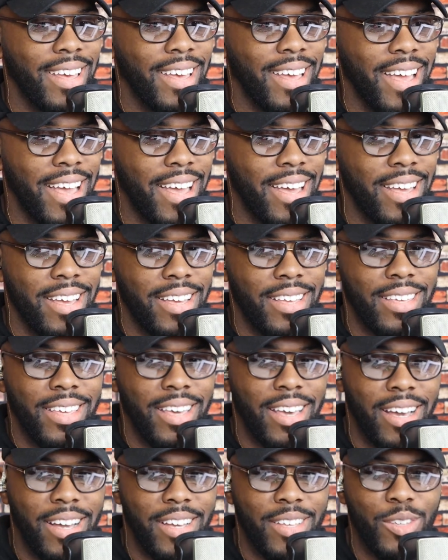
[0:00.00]
and
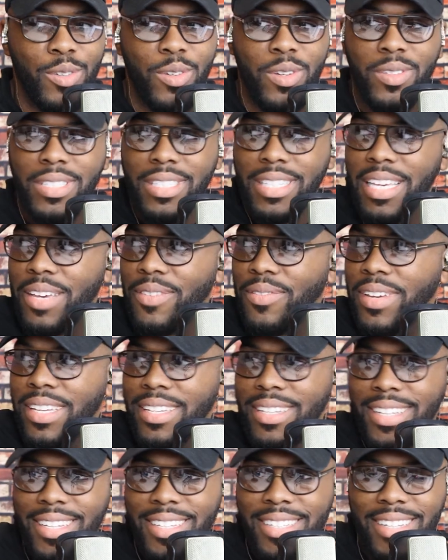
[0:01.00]
yeah, you see if he
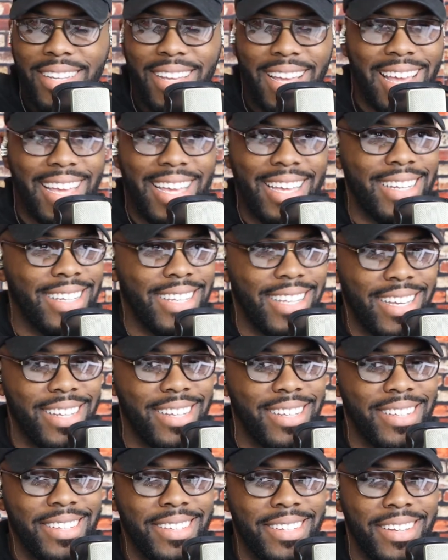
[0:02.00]
did it and he
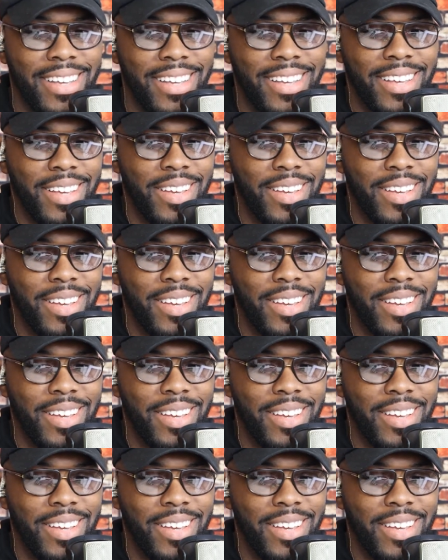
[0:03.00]
didn't.